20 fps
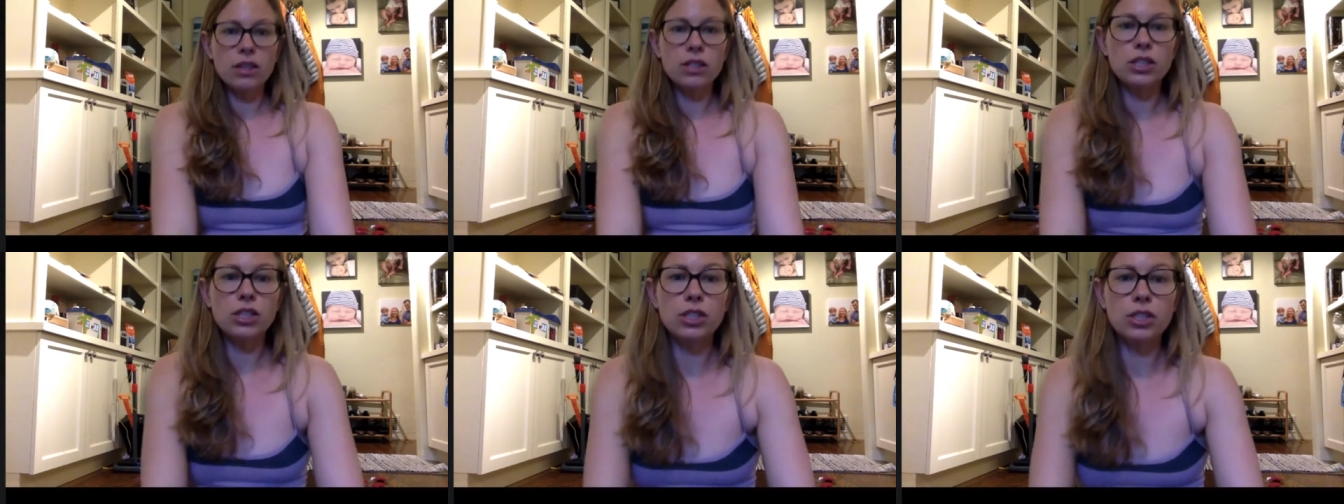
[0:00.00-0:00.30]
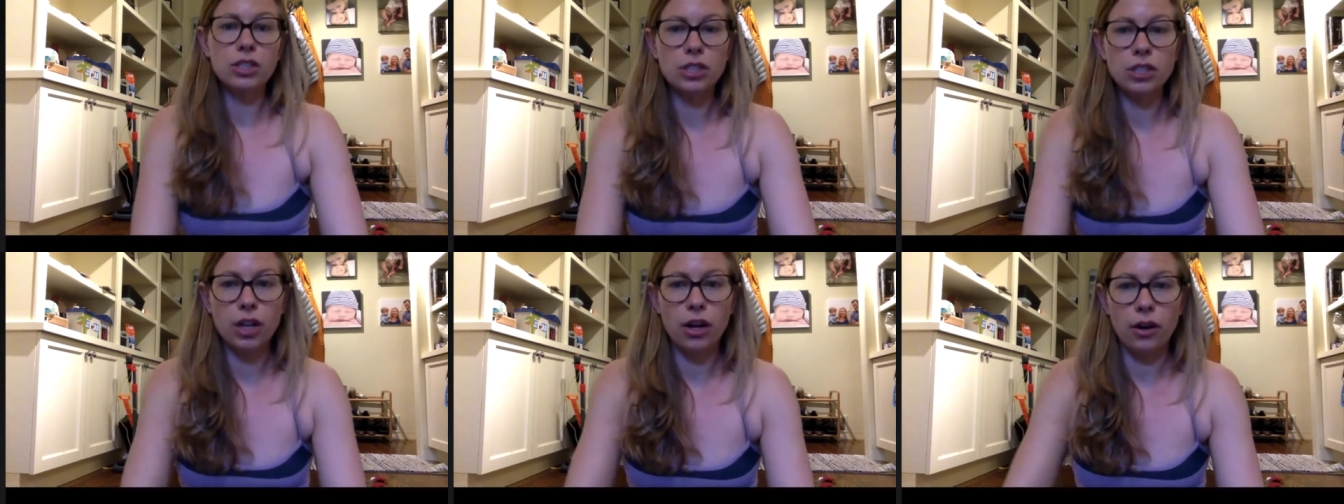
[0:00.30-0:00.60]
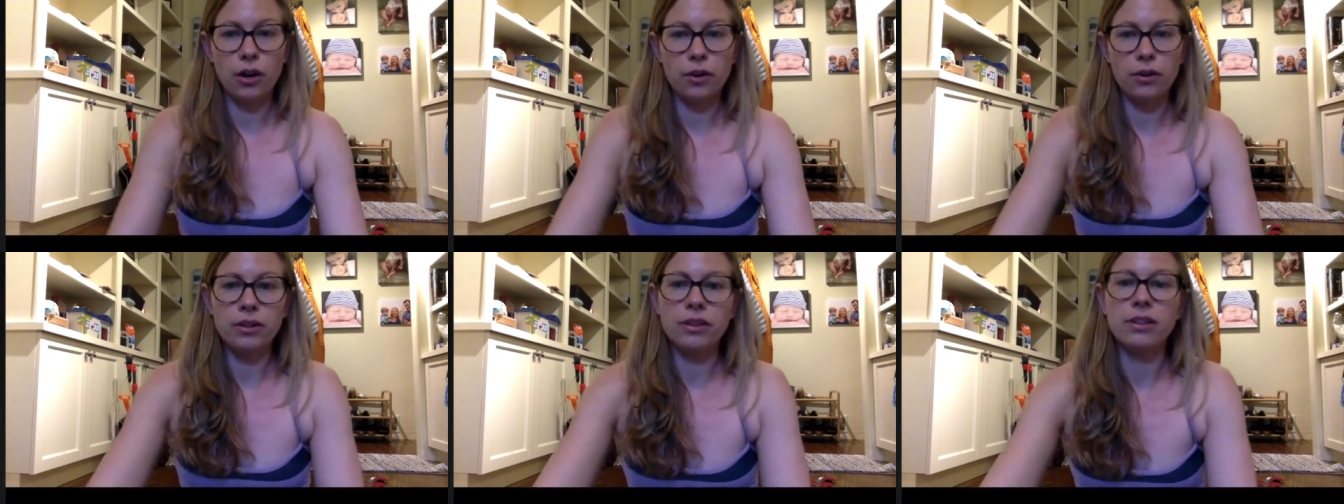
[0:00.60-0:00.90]
So,
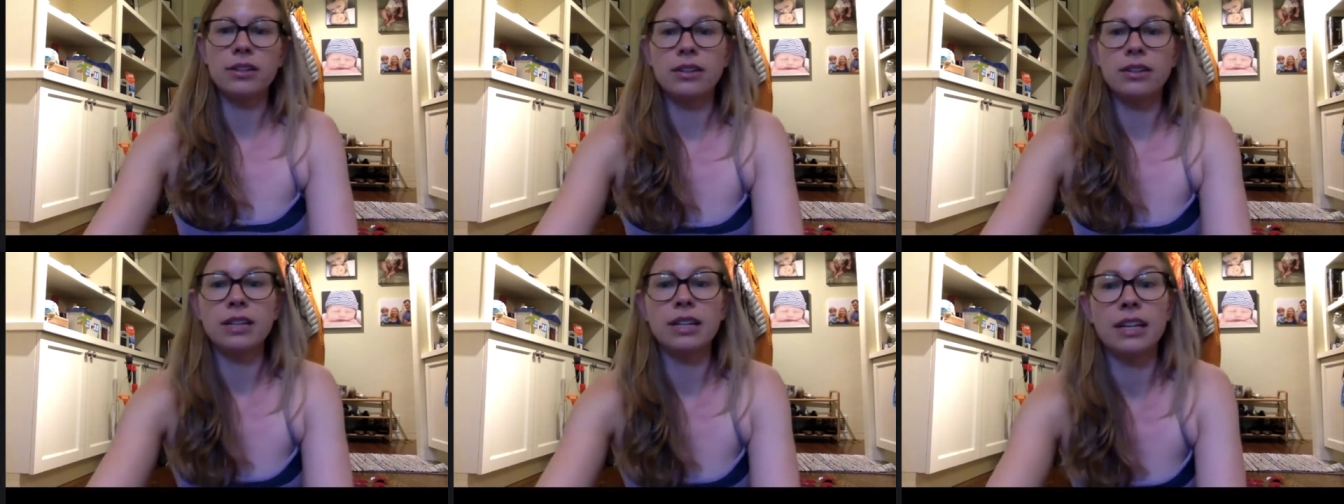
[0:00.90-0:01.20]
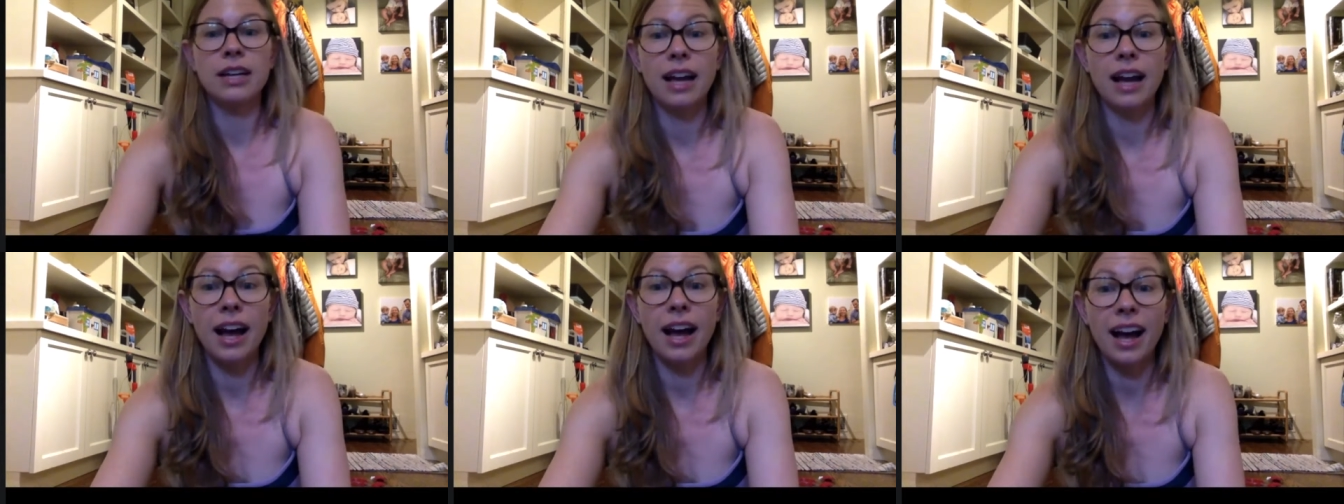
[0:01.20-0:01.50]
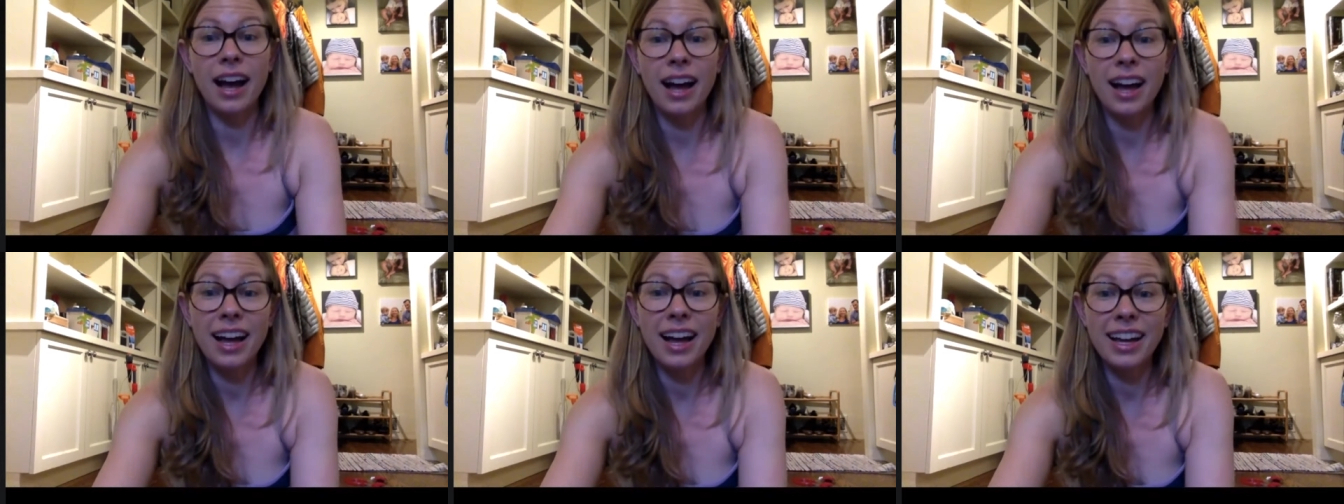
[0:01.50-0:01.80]

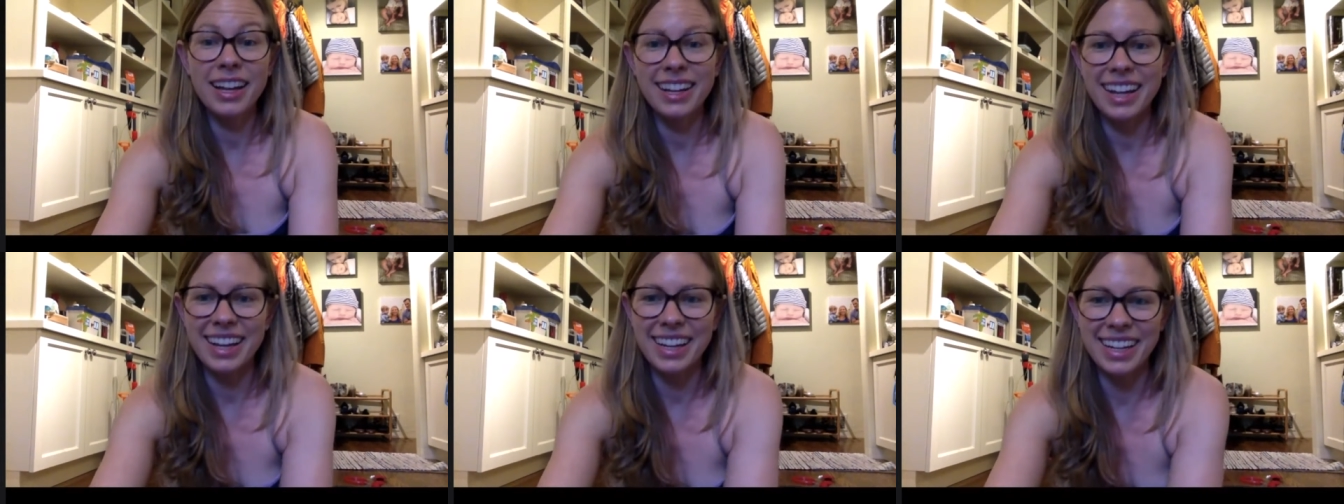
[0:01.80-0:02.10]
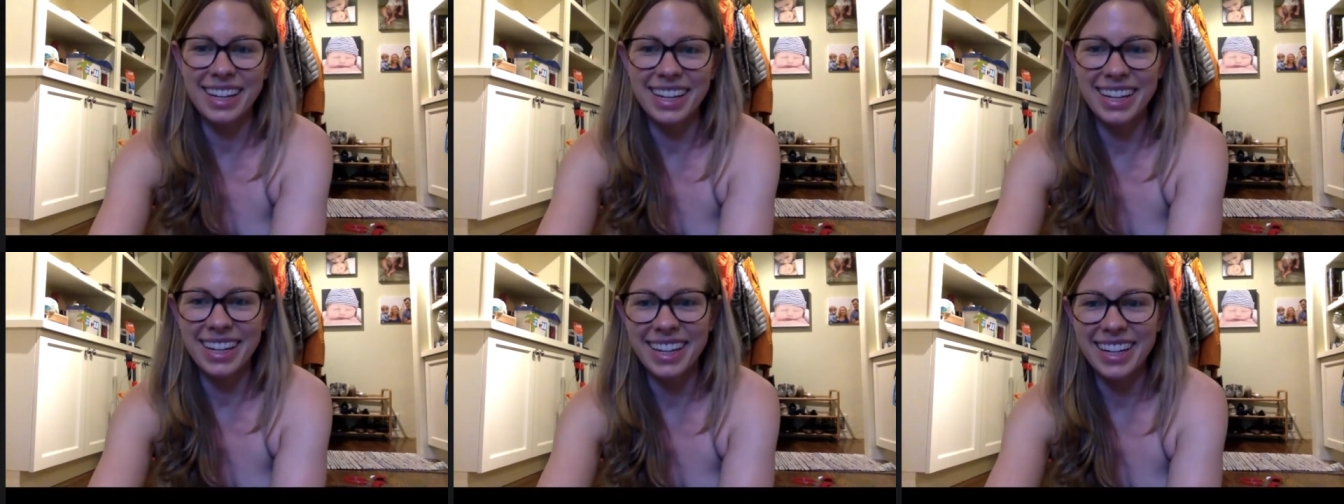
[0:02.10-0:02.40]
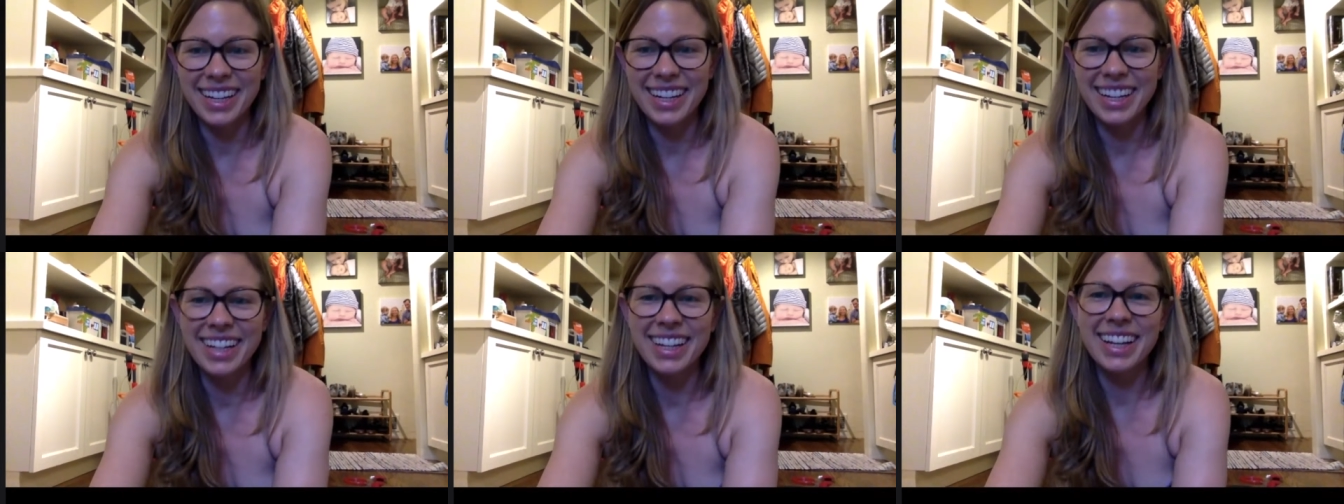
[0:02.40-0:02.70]
hi
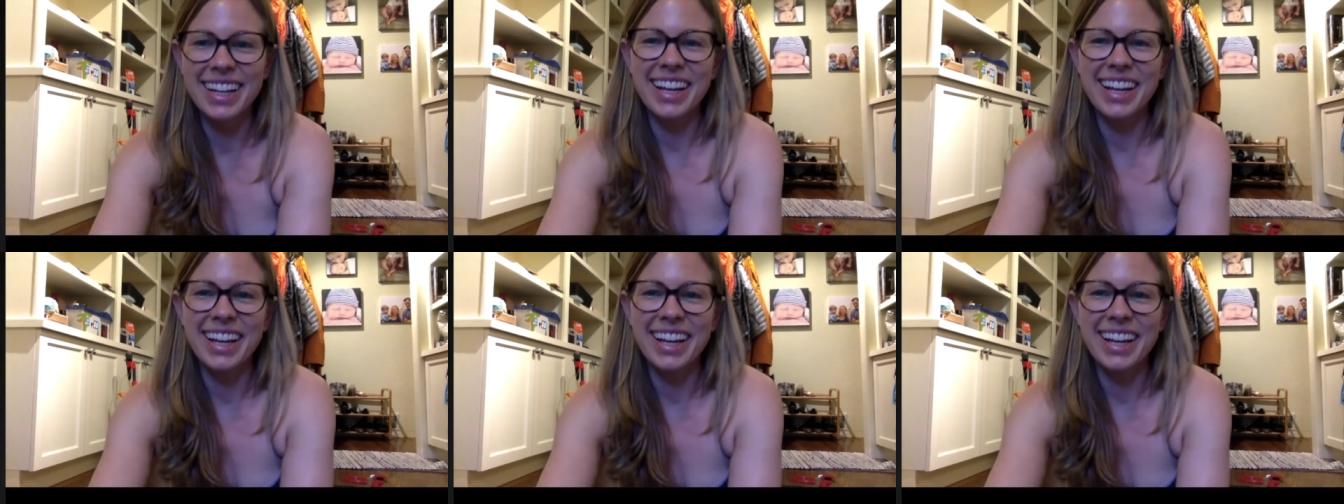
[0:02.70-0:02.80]
Nadine.